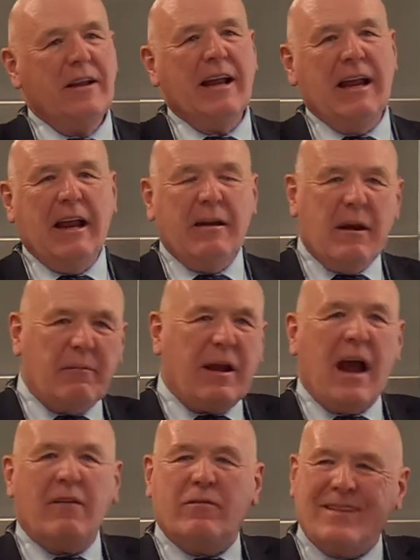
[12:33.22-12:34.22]
It, it,
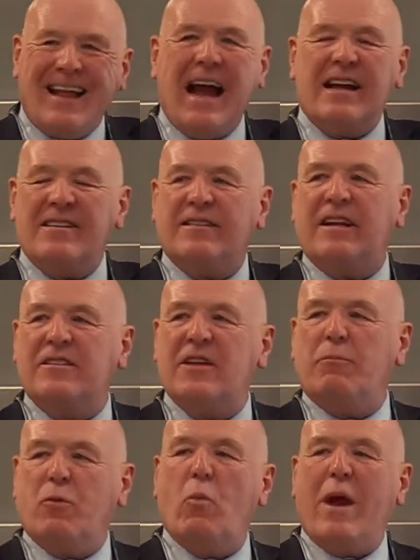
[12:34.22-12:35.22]
kind of lines things
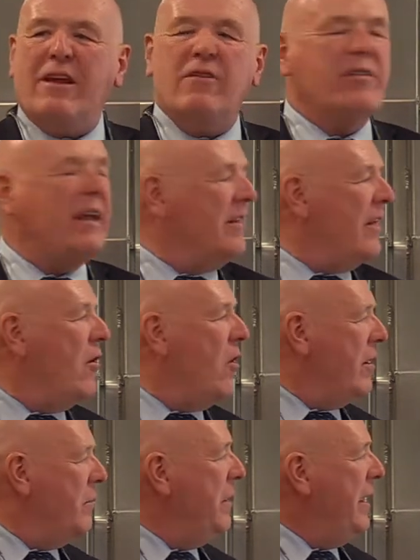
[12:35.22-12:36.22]
up the way you think they
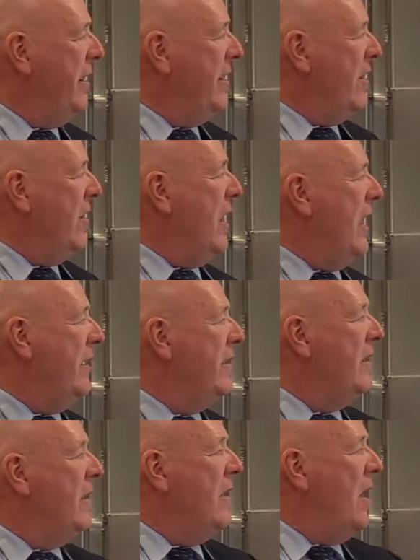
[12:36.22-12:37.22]
ought to be aligned.
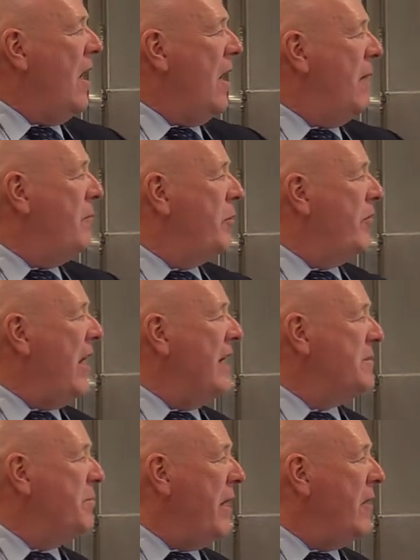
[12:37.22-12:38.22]
Um,
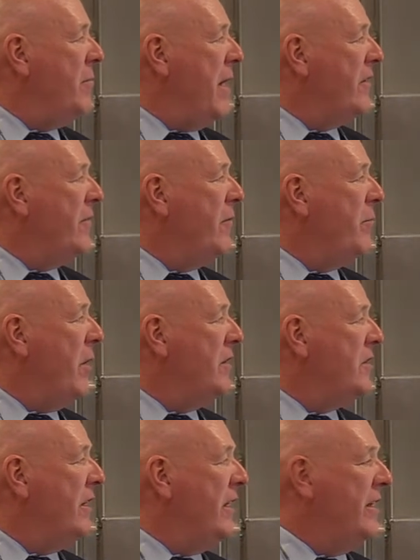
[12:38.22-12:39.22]
provides a better method for
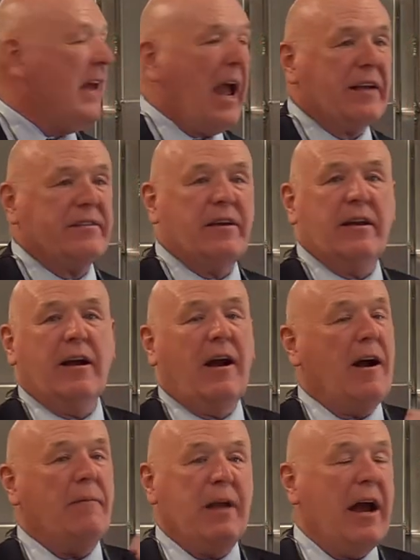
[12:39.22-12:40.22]
budgeting and taxing.
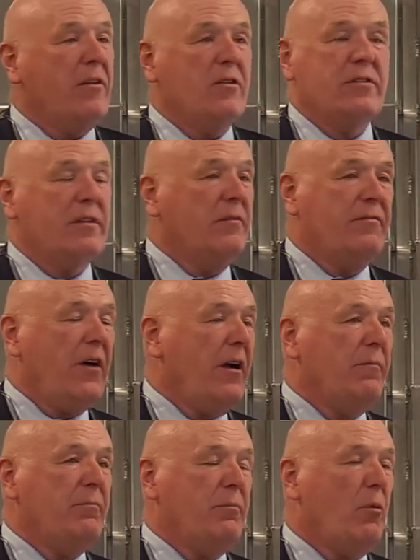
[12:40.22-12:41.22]
Um, yeah, the
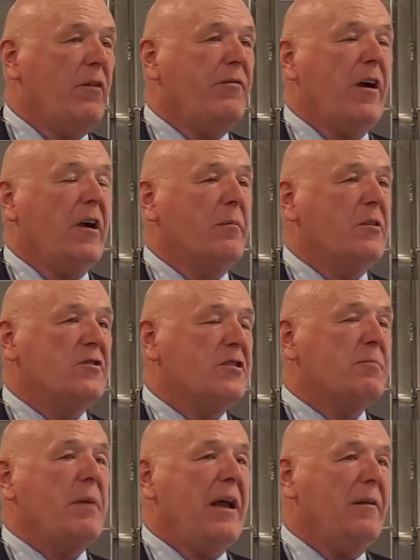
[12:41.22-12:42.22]
fire, Board of Fire
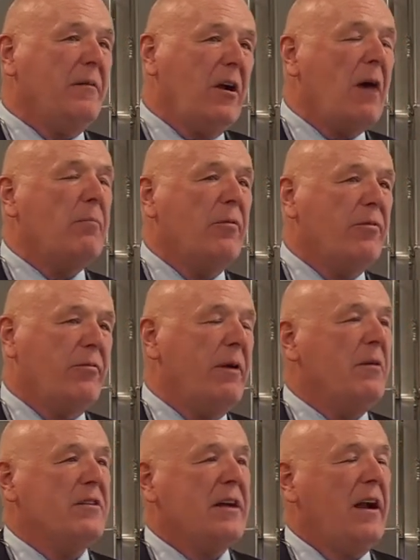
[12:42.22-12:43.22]
Commissioners spend a couple, three
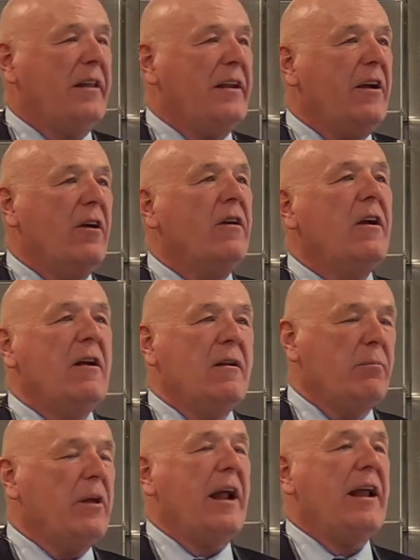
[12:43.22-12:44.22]
months out of the year
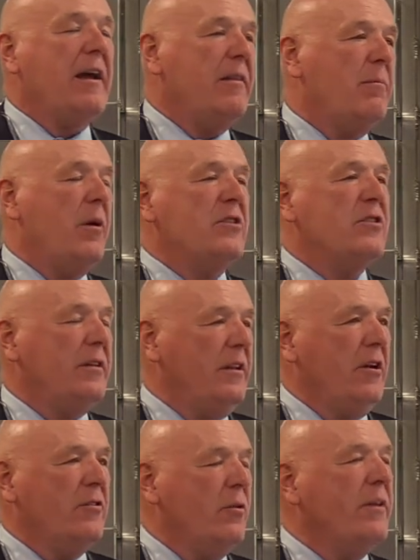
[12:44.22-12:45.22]
planning on the budget,
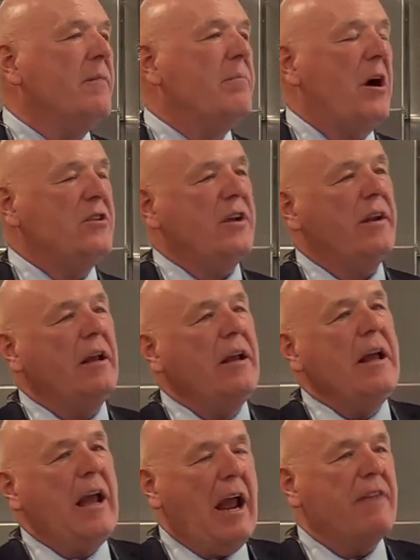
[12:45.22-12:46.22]
you know, doing the budget
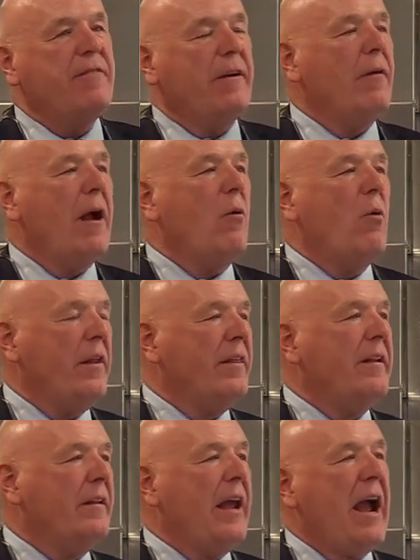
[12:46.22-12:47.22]
and figure out
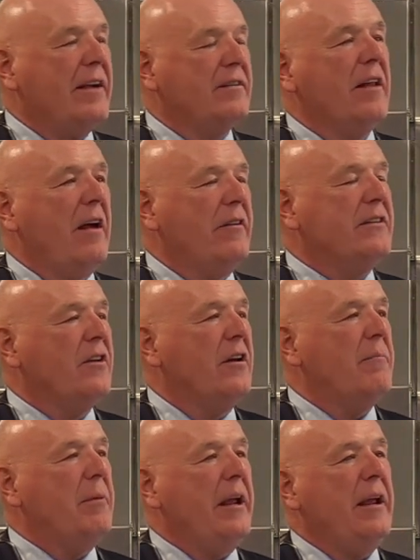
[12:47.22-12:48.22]
what the tax levy is
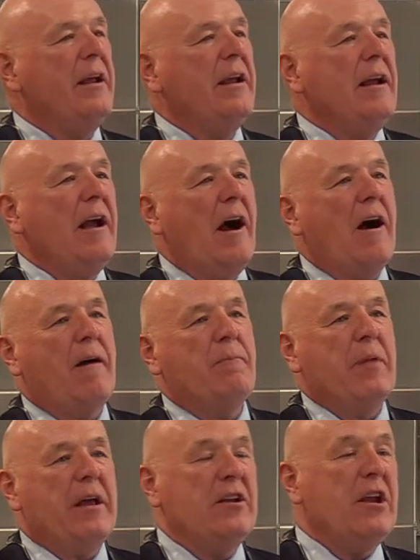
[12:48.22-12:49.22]
going to be.
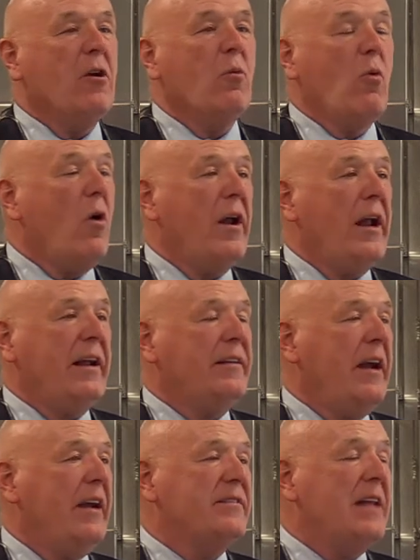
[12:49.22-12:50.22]
Um, in year one, I can
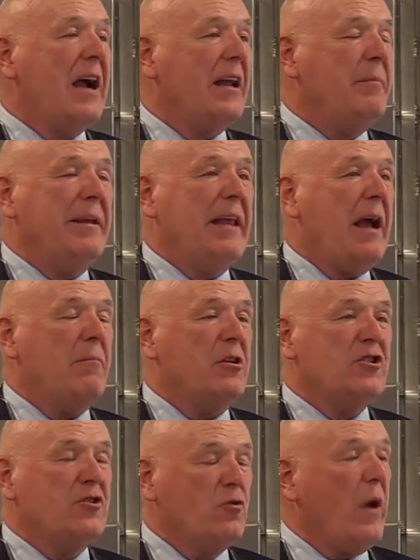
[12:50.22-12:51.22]
tell you it's not going to be that
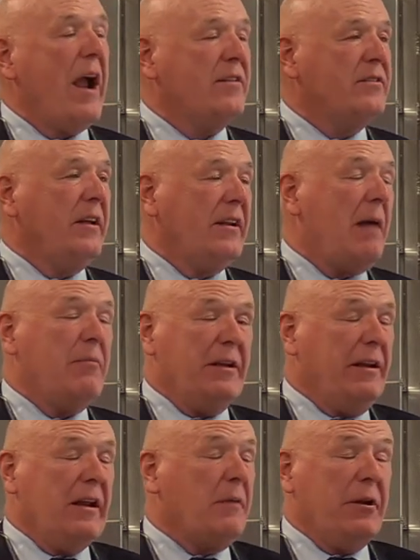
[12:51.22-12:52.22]
much drastic. That would,
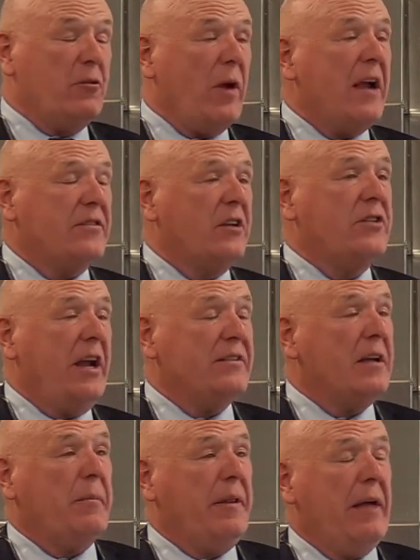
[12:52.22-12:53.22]
going to be a drastic change. It's
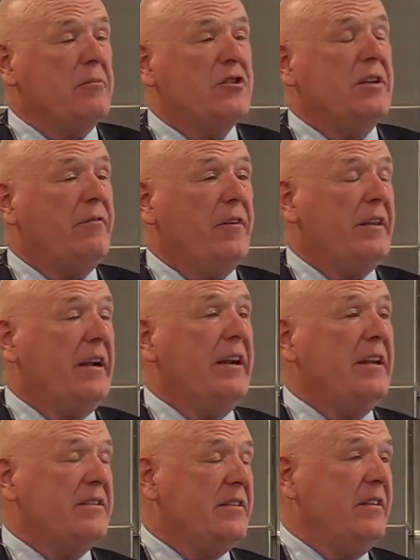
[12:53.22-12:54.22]
not going to be that much different than it
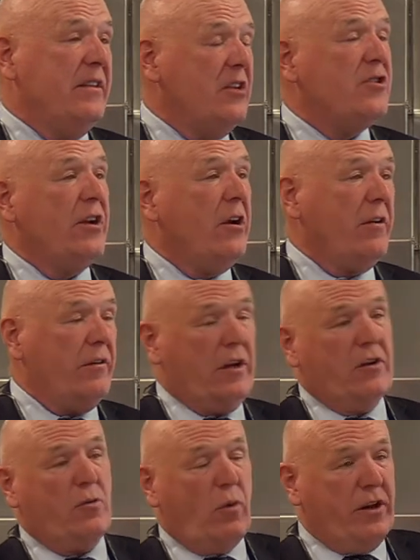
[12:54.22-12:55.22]
is this year
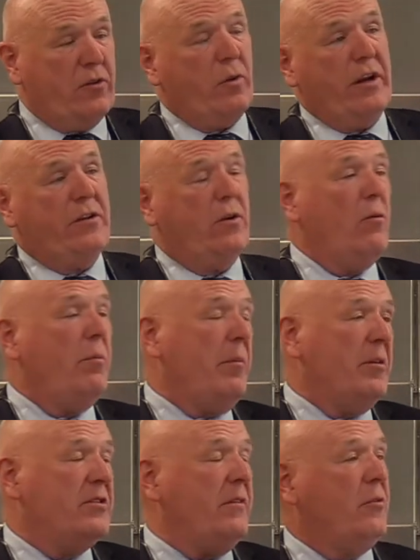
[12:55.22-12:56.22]
in 2022 and
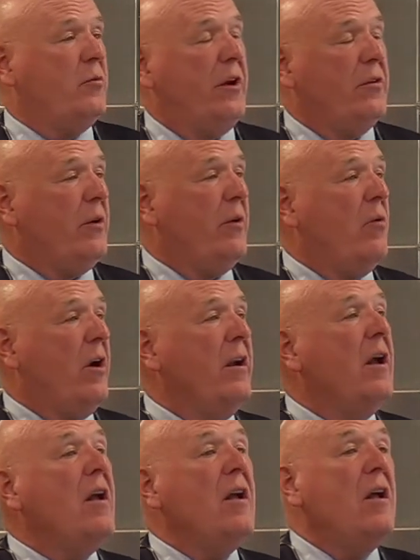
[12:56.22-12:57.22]
much different in 2021.
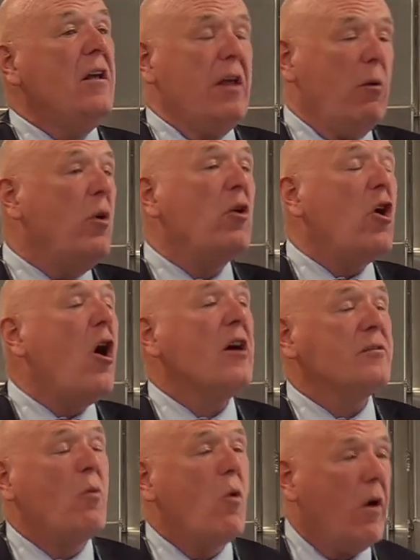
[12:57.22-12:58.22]
It will
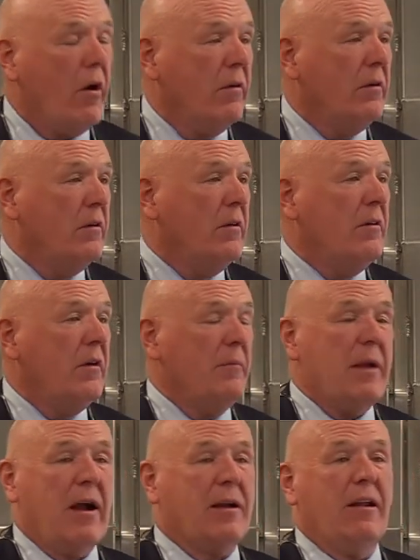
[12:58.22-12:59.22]
cost more. I'm
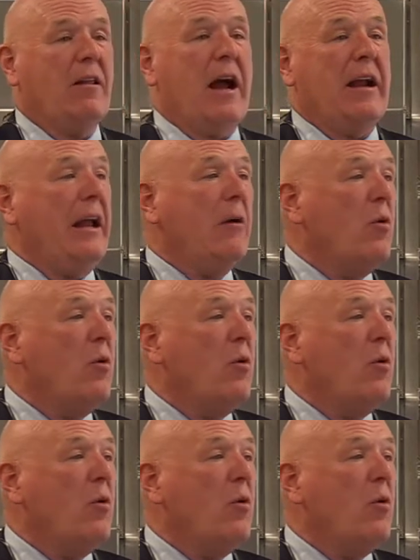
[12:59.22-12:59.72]
not going to lie to you.